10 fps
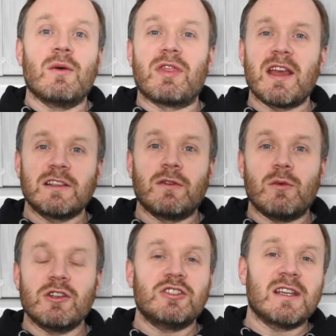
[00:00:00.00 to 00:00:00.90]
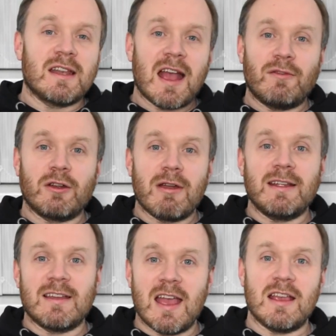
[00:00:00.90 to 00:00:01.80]
Thanks for watching and have a
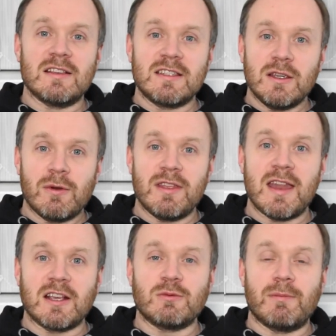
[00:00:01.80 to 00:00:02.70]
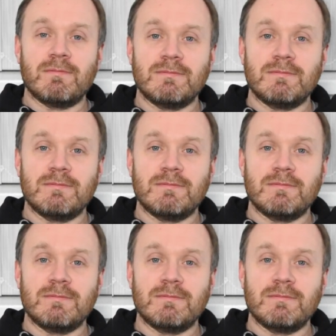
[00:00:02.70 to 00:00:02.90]
great day. See you on the next one.